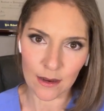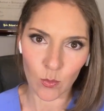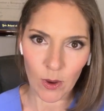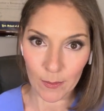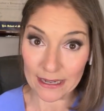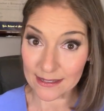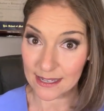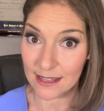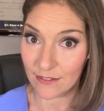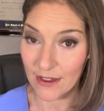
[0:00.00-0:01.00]
where we can
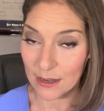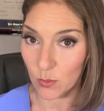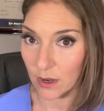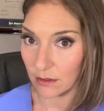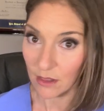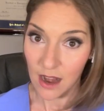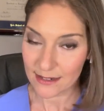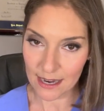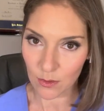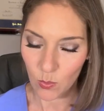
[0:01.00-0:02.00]
see the effect where
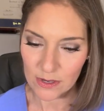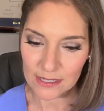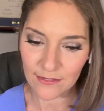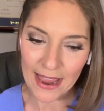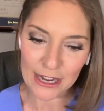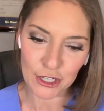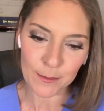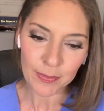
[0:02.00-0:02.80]
lockdown wasn't a factor.